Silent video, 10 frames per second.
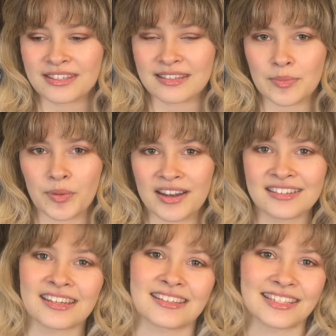his
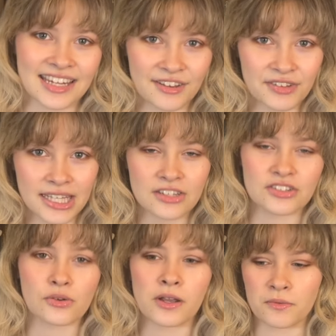apprentice, and I feel like
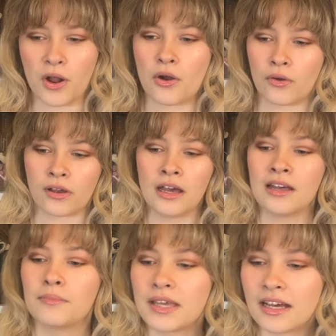she's going rogue,
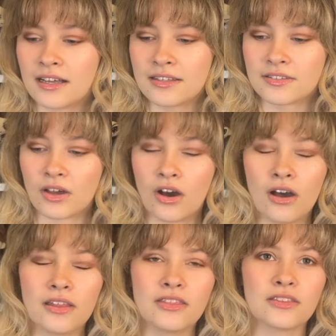because
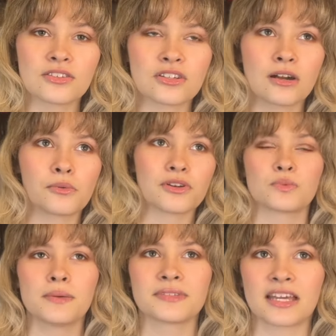on the Star Wars
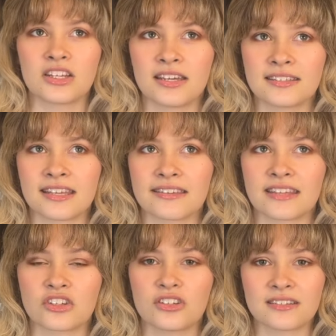website it says
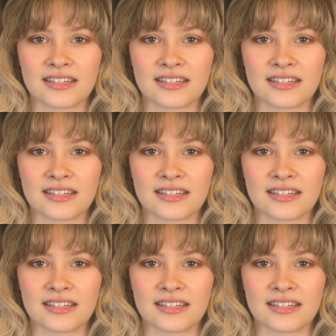that she's an